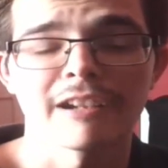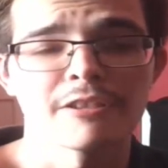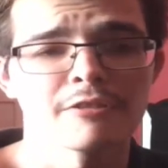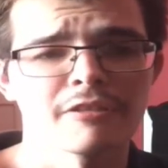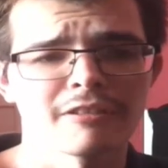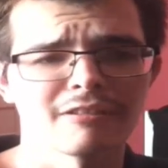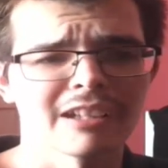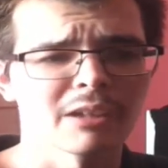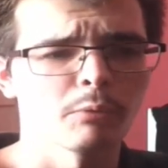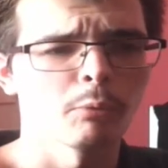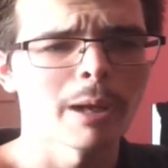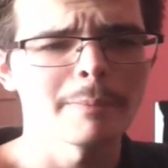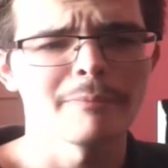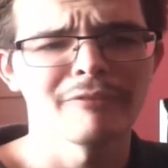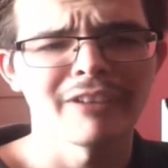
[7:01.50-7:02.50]
electric like
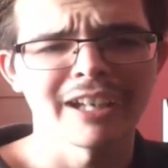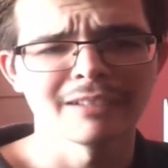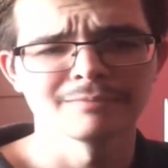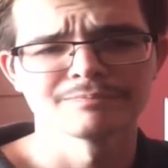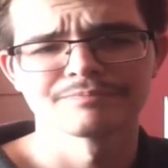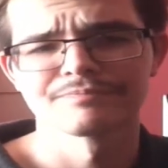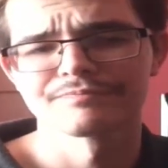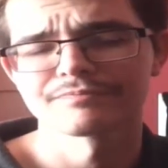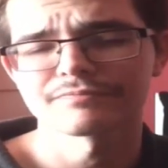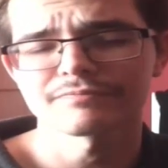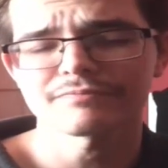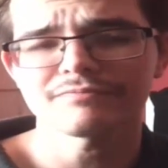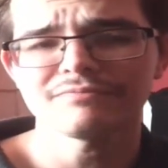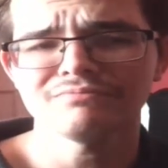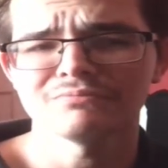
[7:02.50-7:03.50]
whip thing,
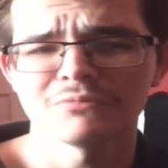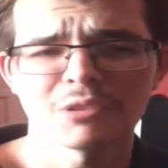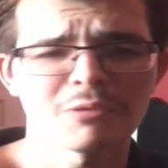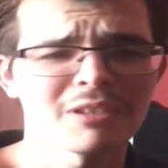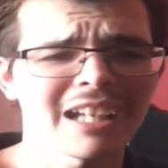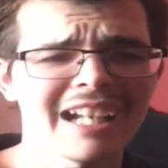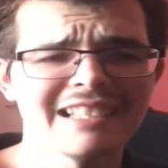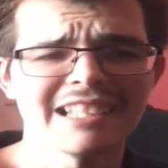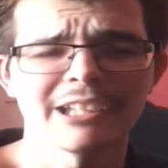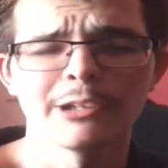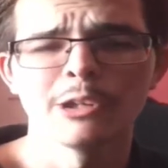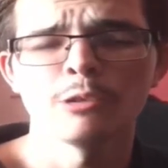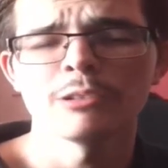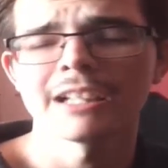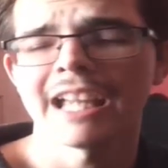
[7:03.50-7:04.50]
which was kind of
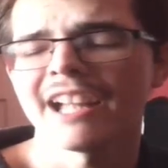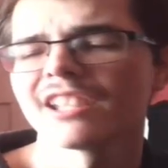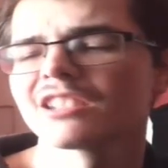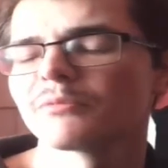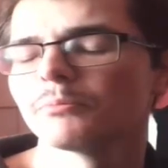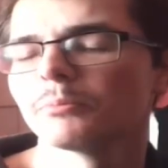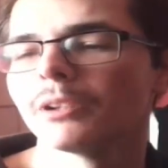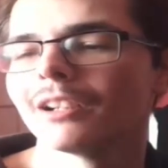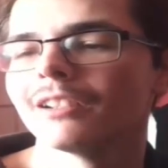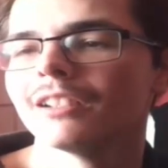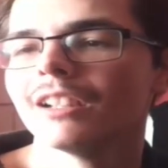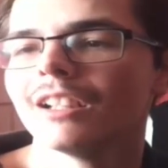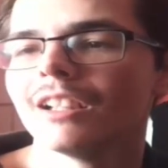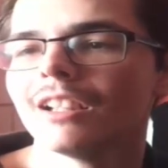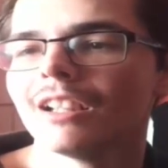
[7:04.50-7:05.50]
cool, I guess.
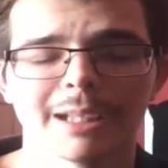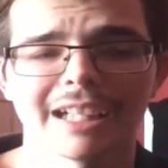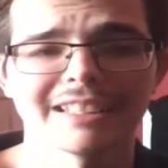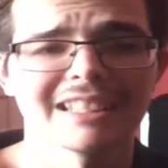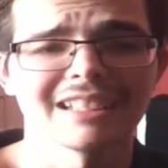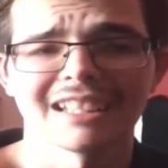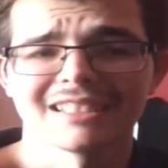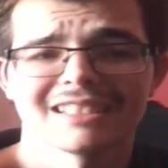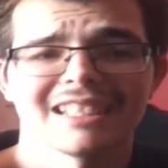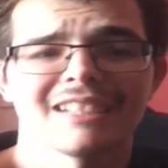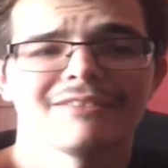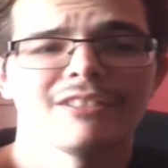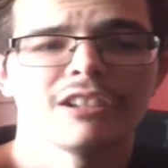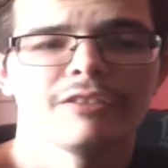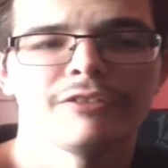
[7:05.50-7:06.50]
But yeah, I just
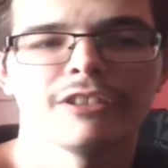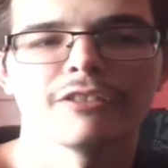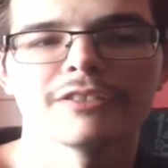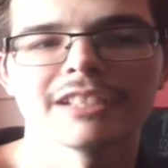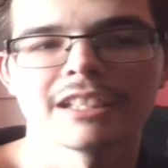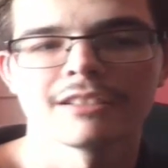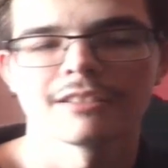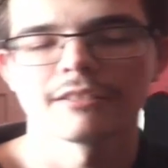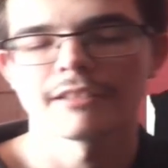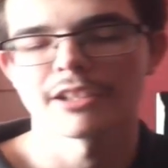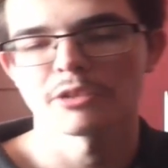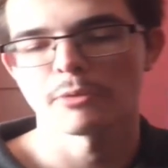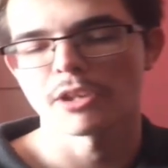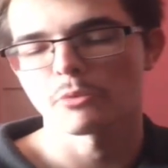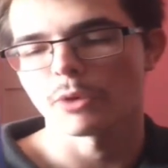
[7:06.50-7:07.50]
didn't really feel the need to
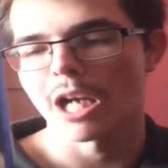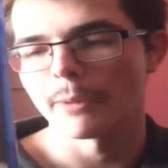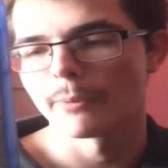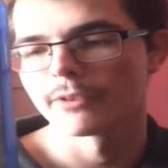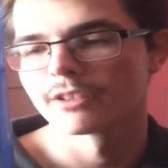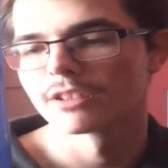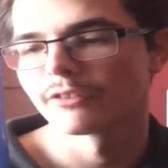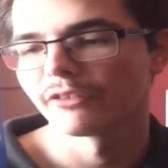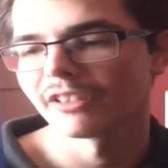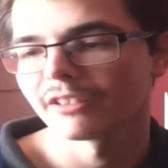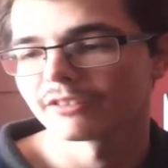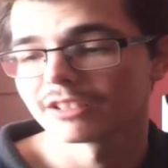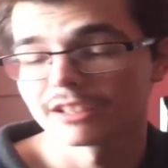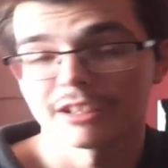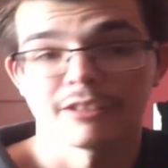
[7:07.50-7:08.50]
like switch weapons.
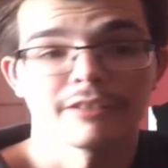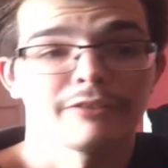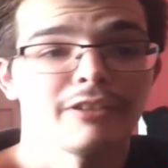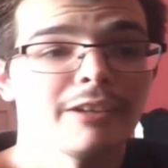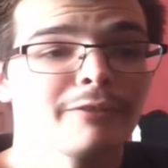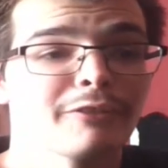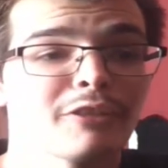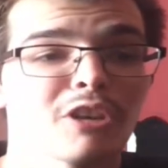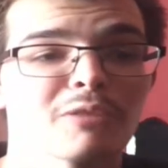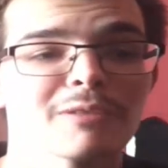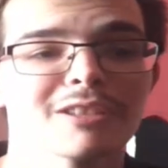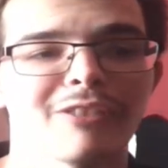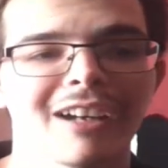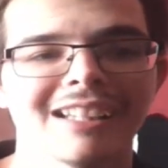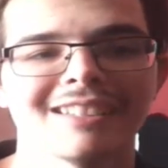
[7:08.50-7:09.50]
You know, the flamethrower
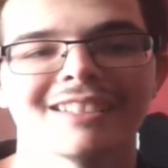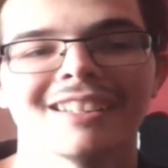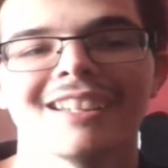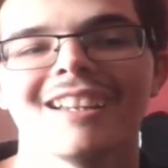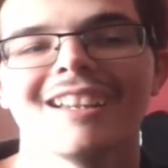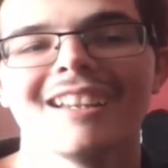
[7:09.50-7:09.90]
was fine